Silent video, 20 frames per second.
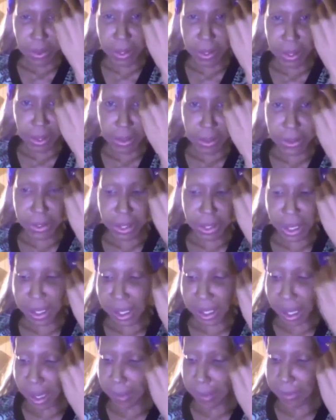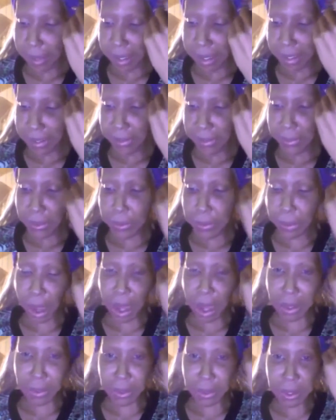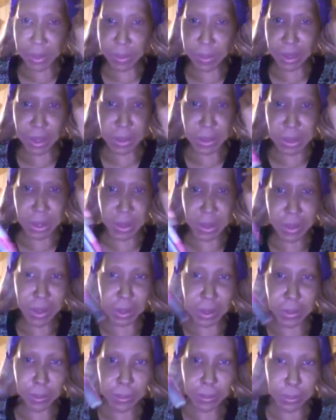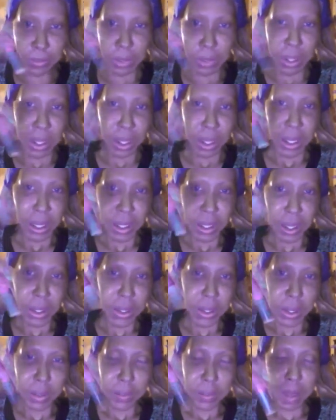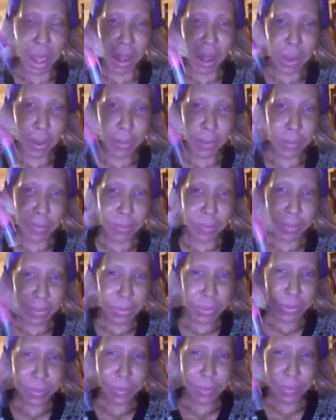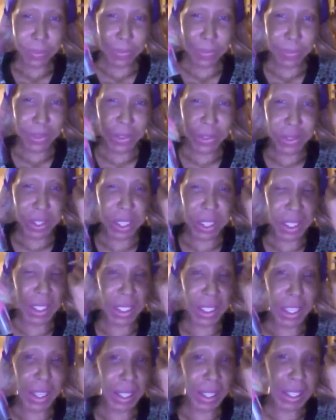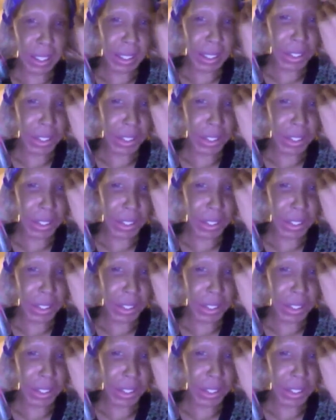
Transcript: that you shake up each of your bottles when you use them. About 15 seconds of